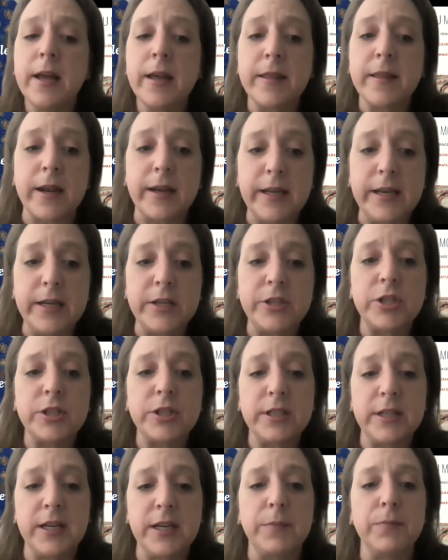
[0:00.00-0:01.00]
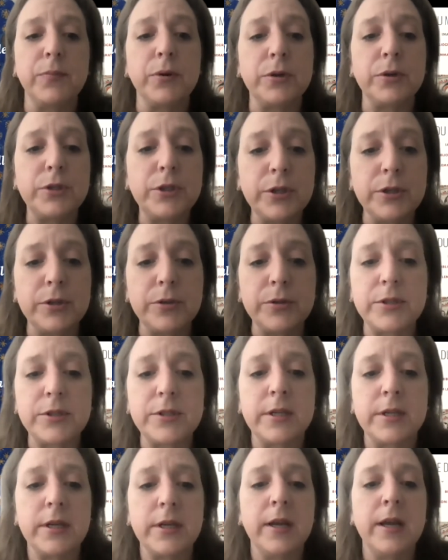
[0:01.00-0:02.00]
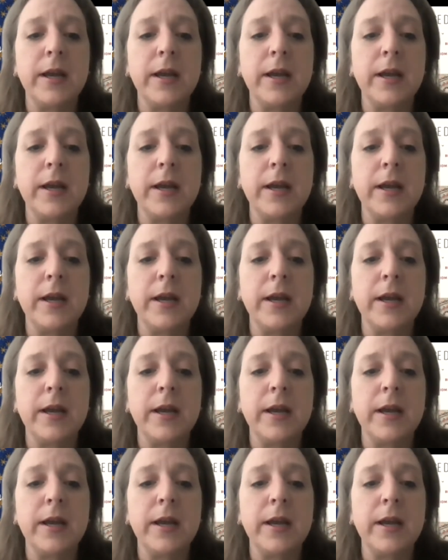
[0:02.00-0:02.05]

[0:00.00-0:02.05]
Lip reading: that each team produced